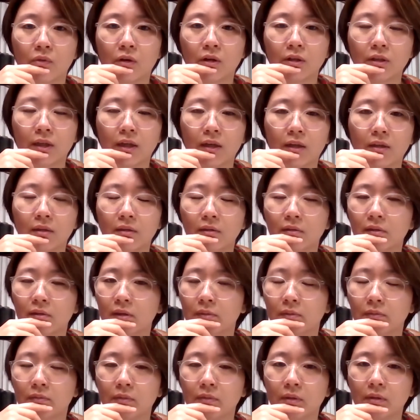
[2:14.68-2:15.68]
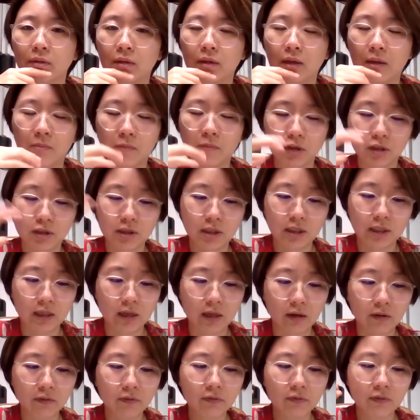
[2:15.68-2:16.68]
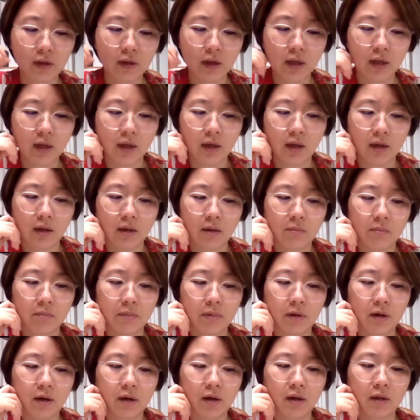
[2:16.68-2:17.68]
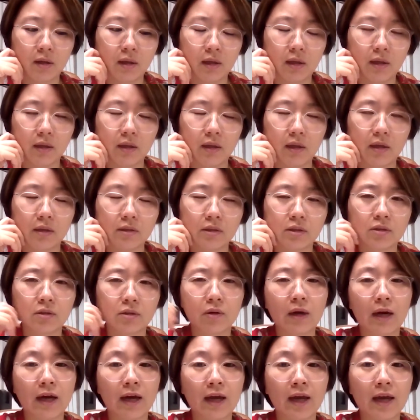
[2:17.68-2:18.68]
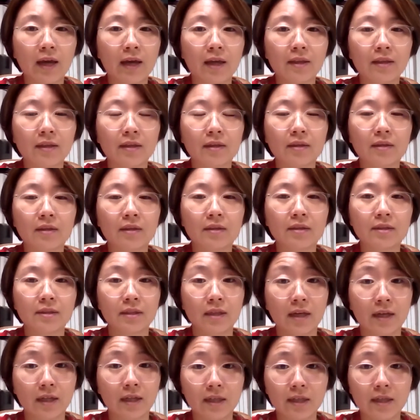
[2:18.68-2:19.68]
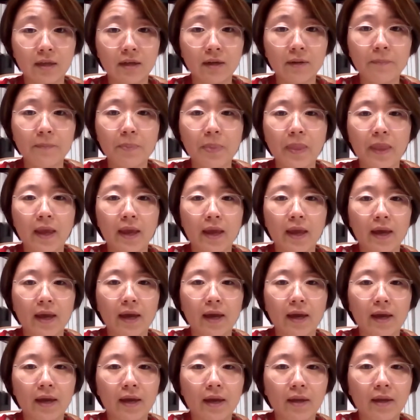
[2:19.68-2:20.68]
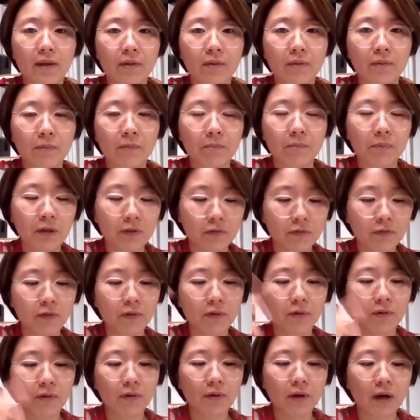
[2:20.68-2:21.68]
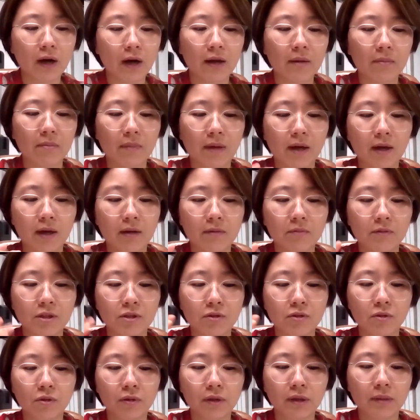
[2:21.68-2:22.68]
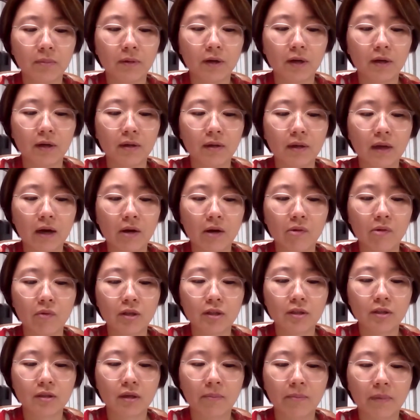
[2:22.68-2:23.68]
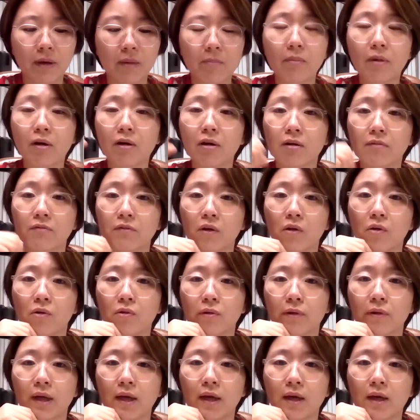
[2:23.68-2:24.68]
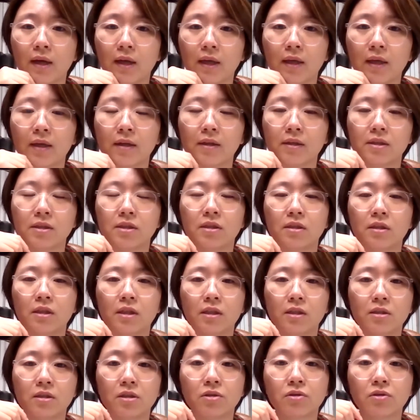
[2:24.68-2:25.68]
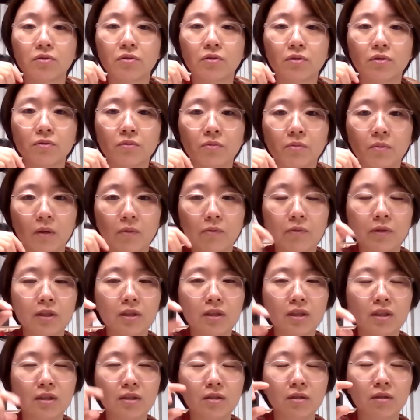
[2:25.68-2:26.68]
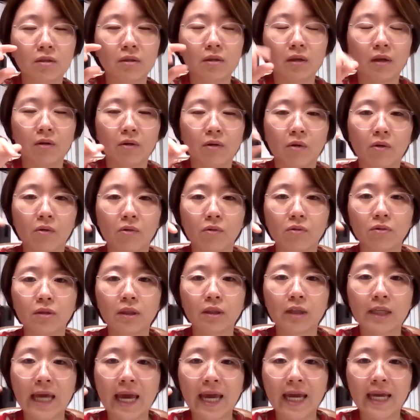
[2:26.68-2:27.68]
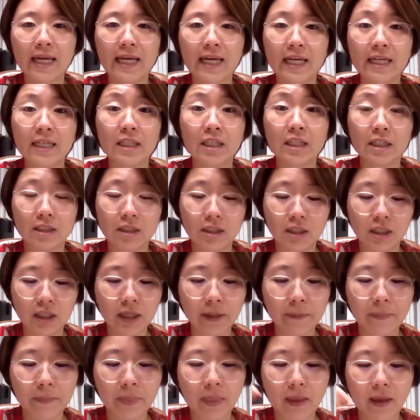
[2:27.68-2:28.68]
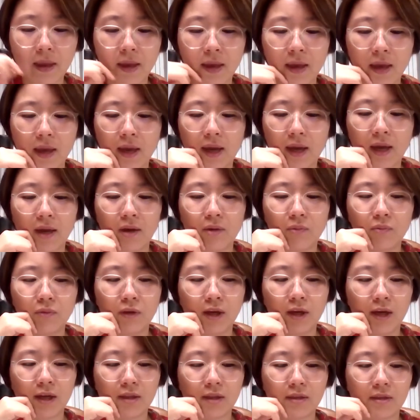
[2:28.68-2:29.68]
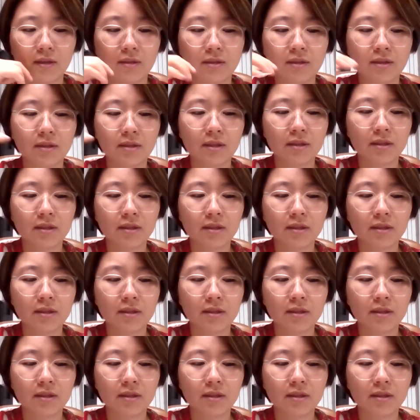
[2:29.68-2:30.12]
not that much enough. But so I had this idea. And before I met Storypal, I was a member of Korea English Teachers Group, which is called KETG. And we had this